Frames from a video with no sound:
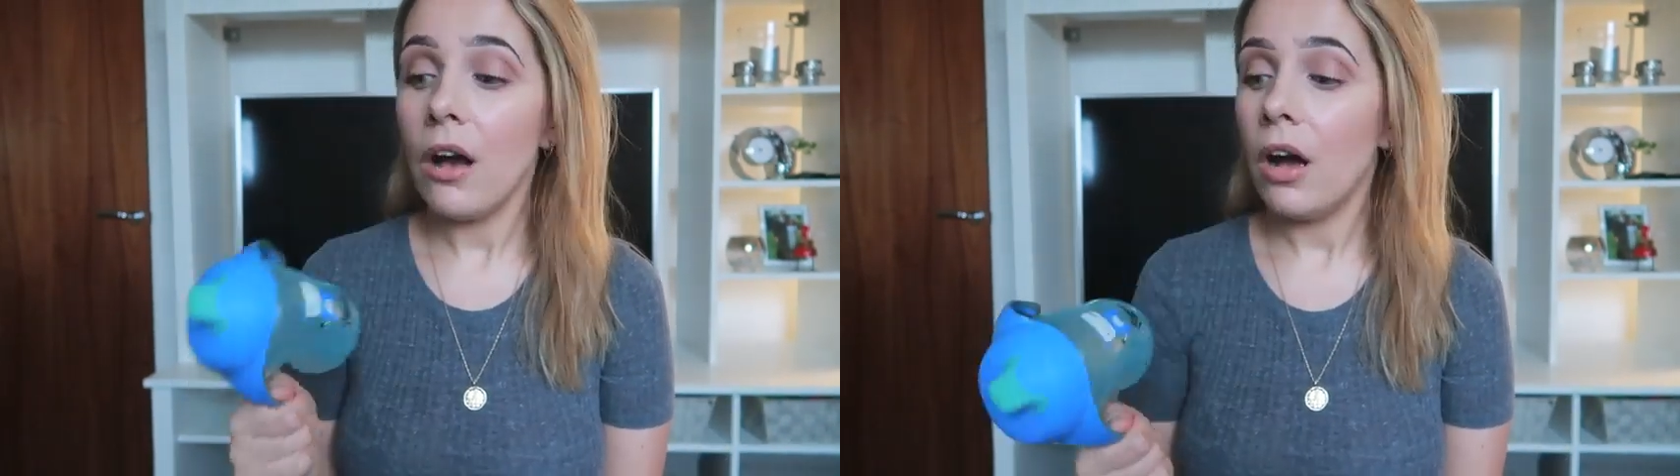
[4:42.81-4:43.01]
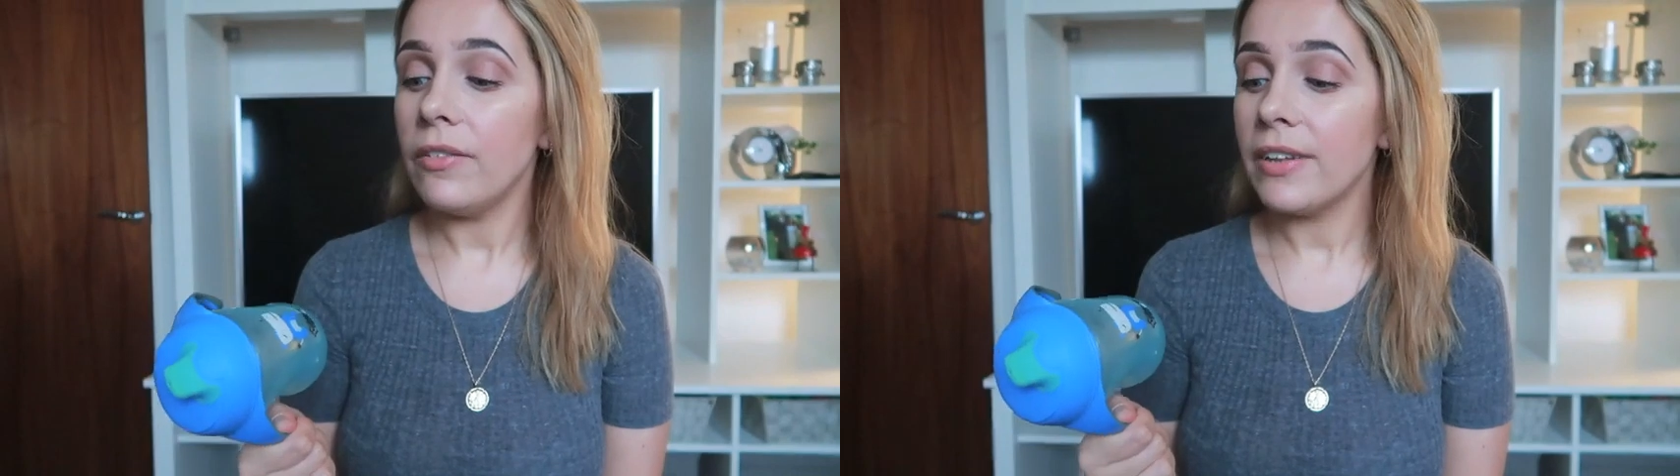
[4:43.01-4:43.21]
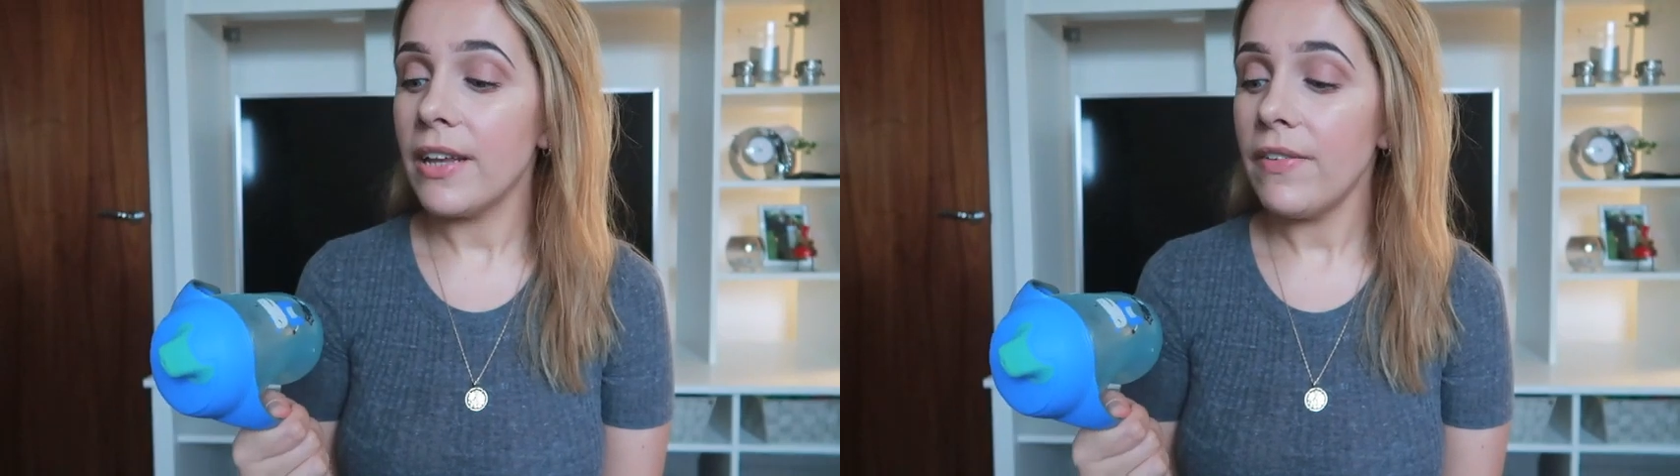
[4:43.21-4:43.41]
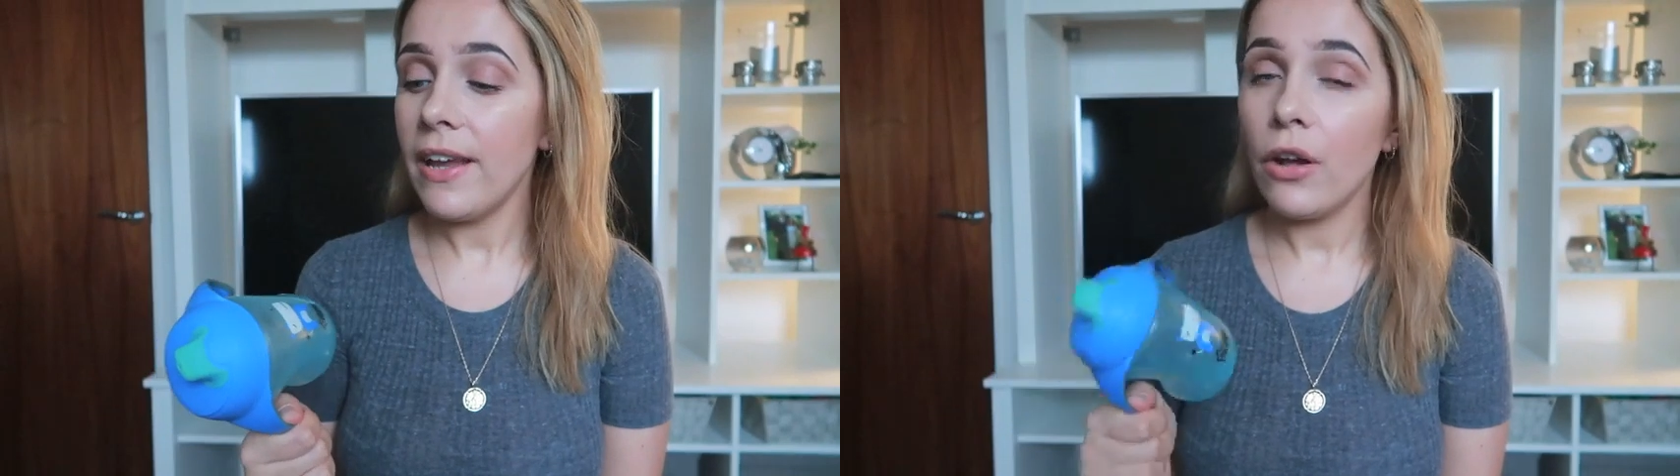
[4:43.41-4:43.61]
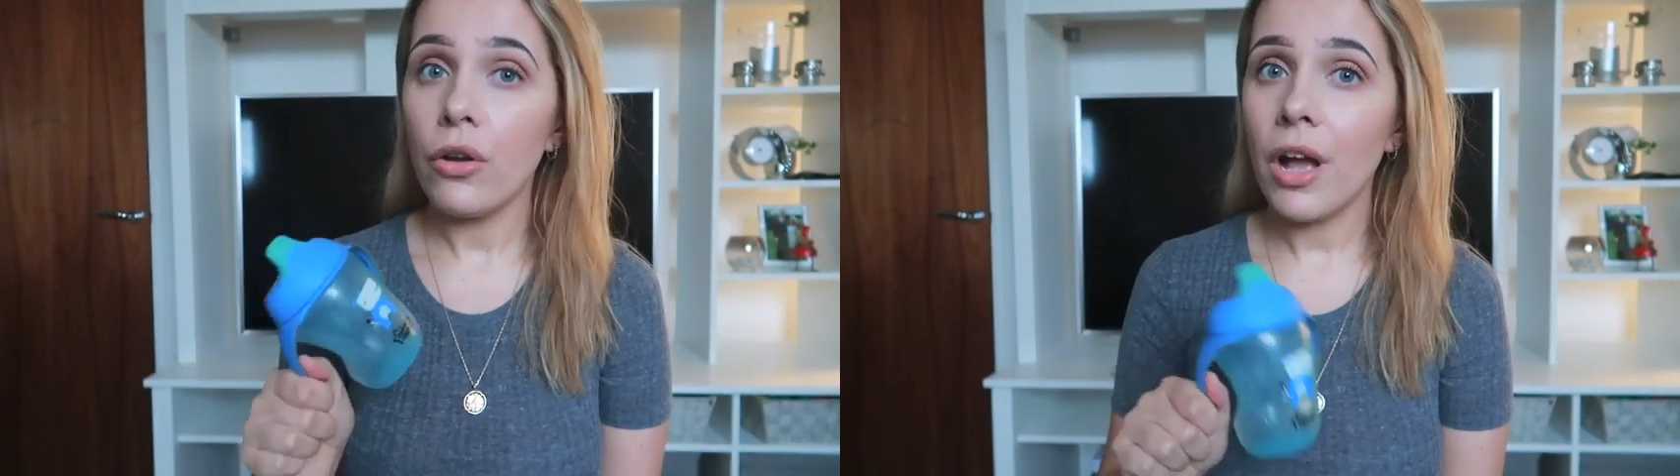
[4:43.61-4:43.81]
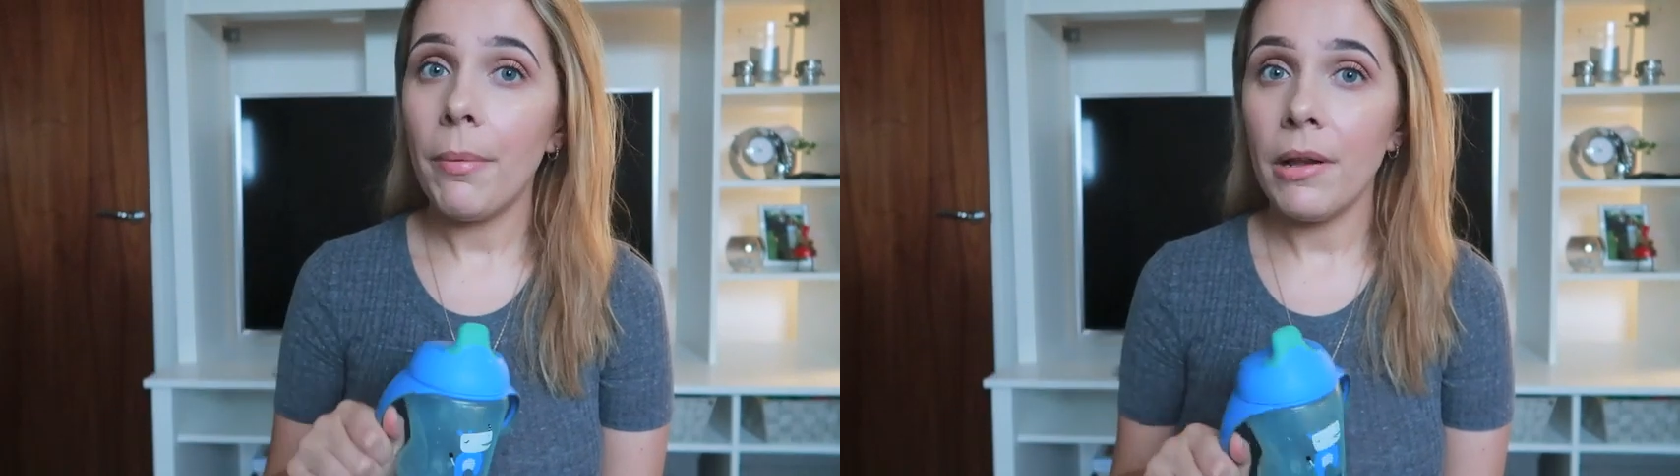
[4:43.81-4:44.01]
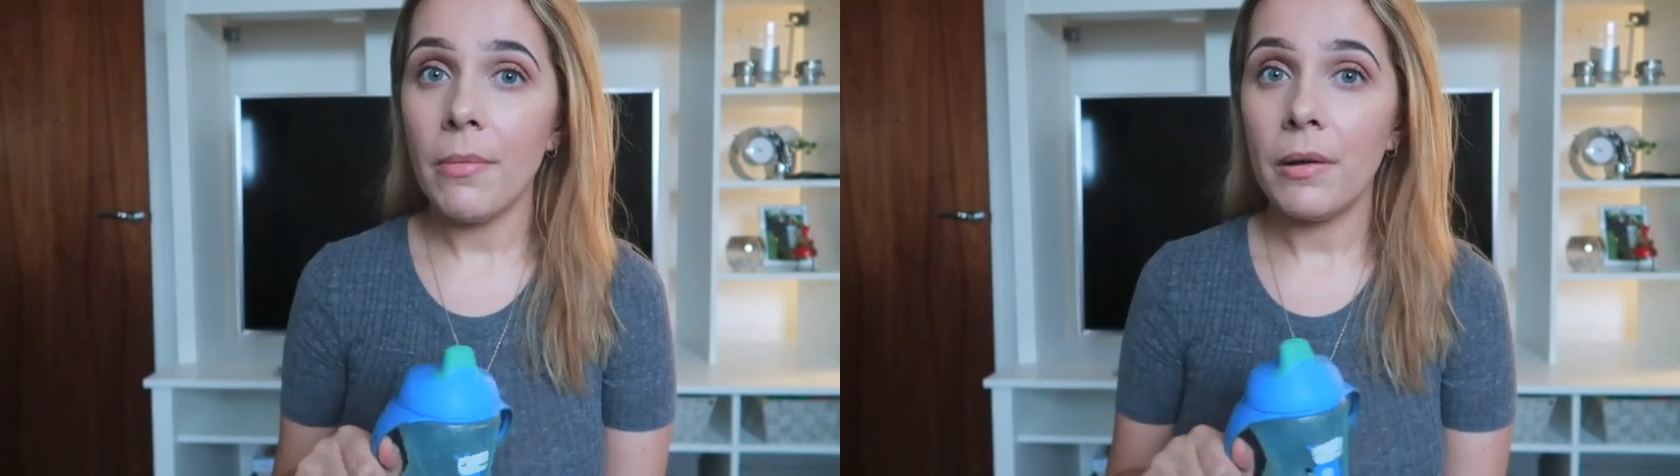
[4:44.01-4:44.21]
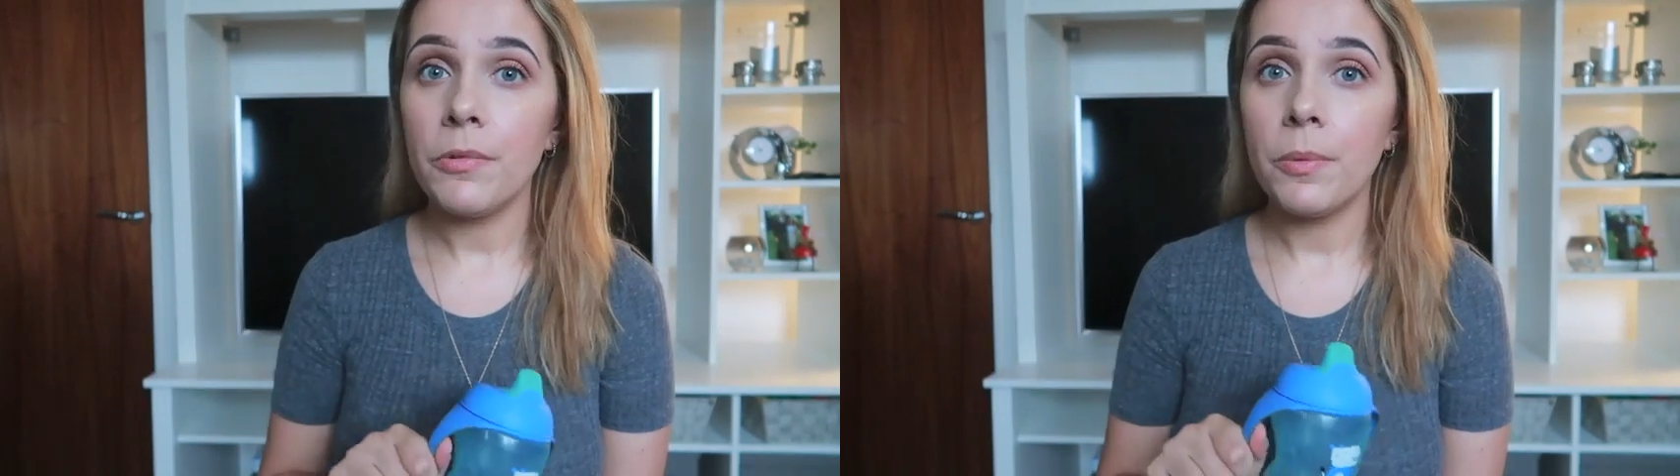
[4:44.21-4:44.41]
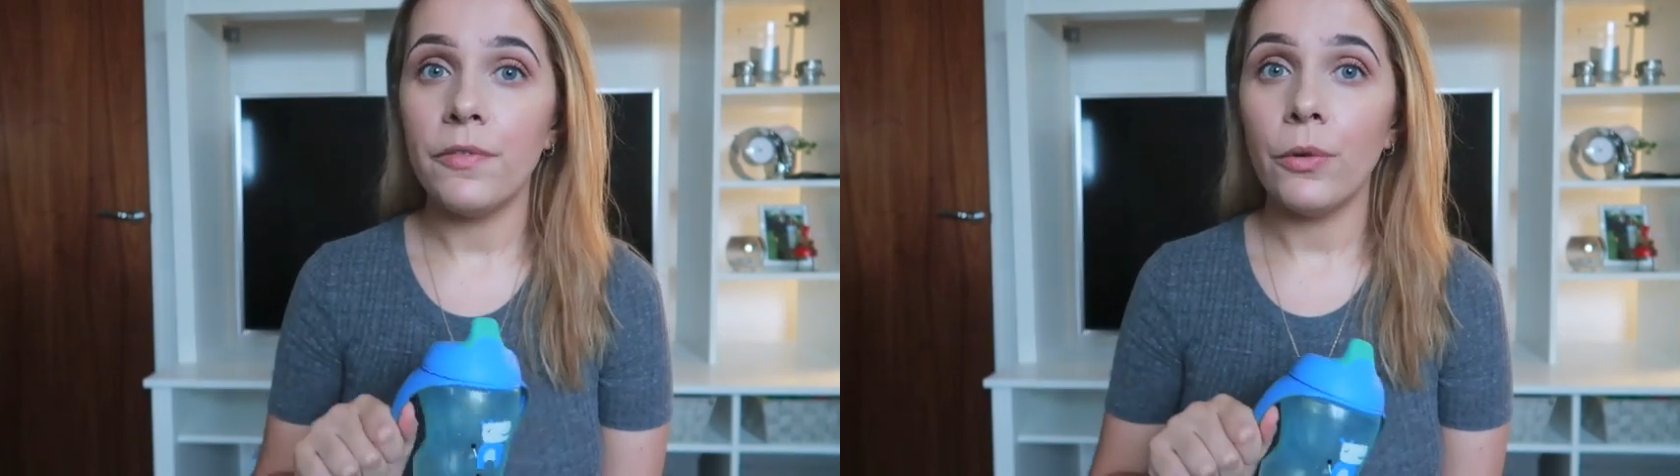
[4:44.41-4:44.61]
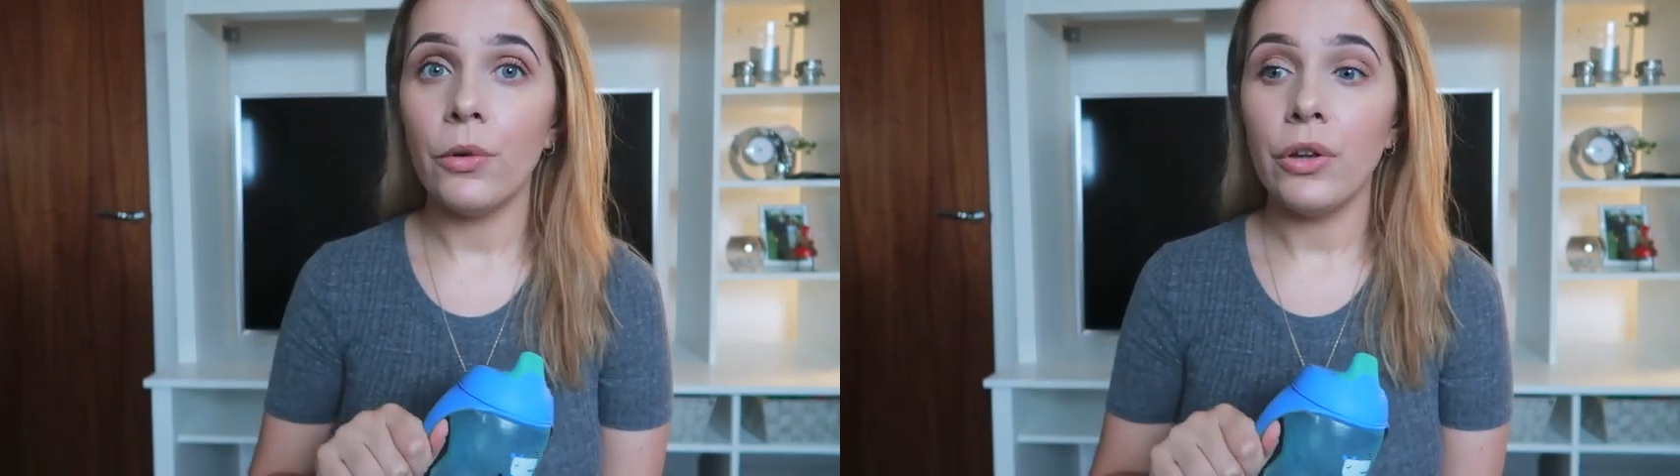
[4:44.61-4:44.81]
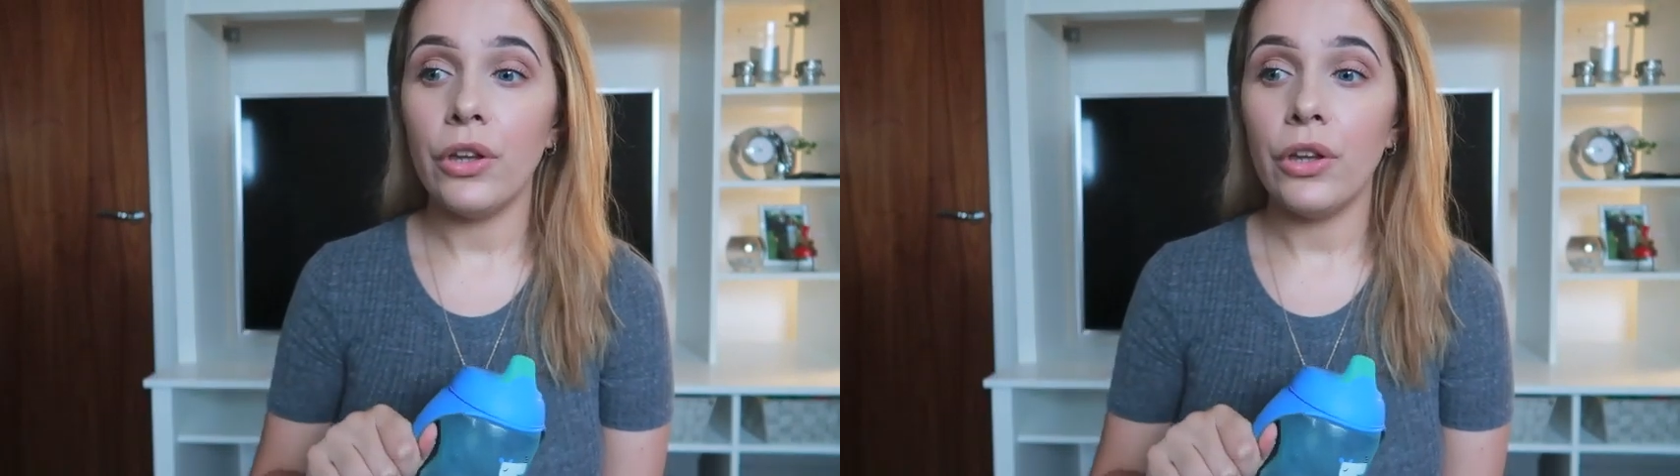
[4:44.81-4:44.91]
I'd give it a good couple of months before